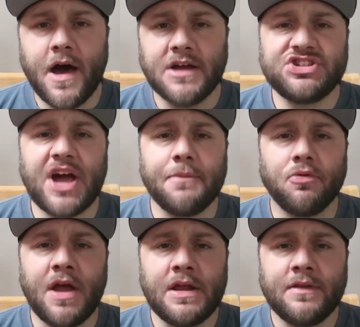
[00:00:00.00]
John
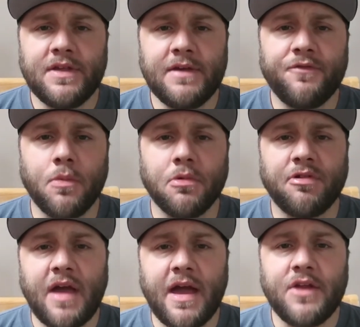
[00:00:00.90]
Brennan, the former
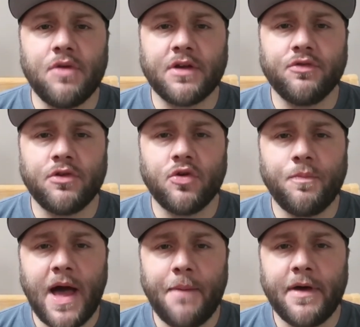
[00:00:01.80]
CIA director under
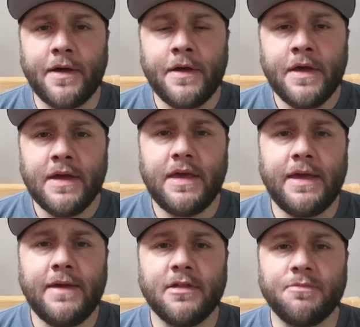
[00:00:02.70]
Obama,
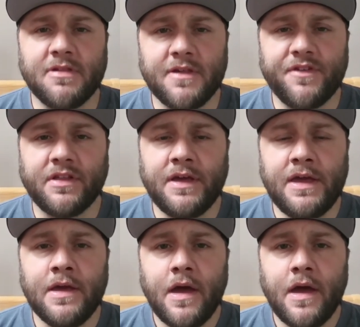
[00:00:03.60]
he specifically